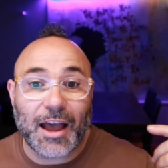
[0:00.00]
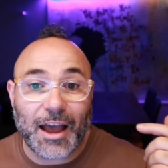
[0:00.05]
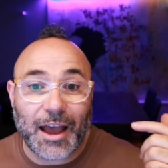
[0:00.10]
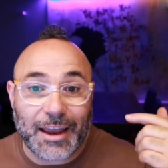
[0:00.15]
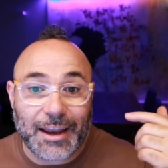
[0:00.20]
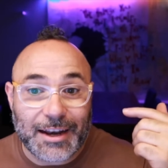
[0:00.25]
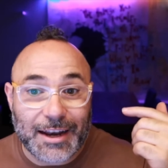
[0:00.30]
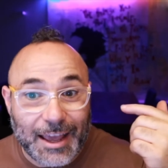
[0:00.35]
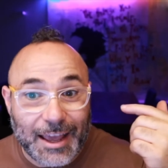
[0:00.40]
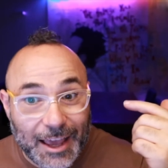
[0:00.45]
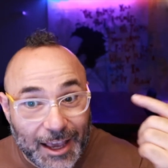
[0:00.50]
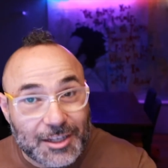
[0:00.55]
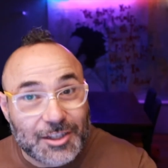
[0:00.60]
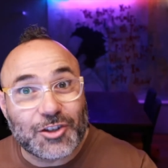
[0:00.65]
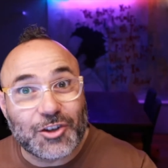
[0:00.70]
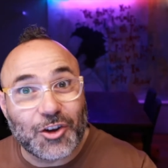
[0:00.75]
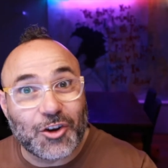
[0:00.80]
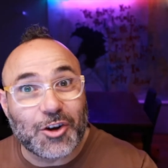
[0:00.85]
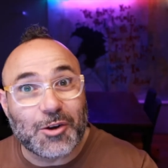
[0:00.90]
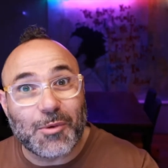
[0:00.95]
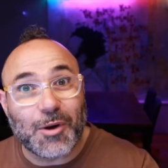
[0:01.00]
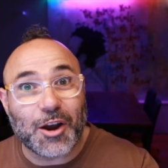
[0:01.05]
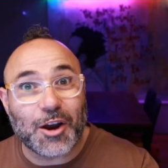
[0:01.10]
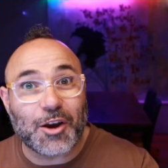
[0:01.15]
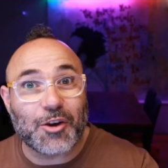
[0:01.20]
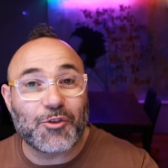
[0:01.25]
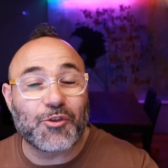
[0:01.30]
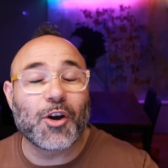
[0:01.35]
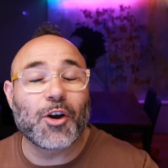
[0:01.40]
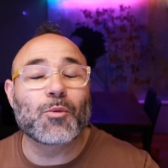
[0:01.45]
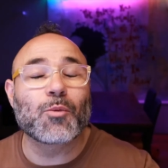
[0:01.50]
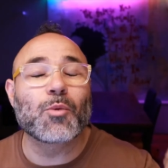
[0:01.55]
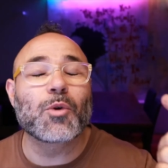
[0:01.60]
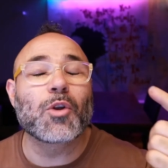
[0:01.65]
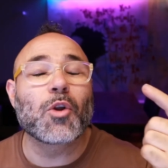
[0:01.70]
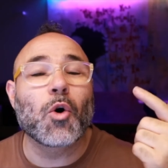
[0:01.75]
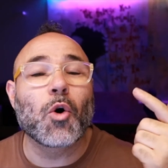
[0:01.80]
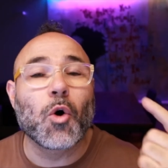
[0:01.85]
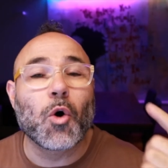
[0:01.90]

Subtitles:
An external microphone will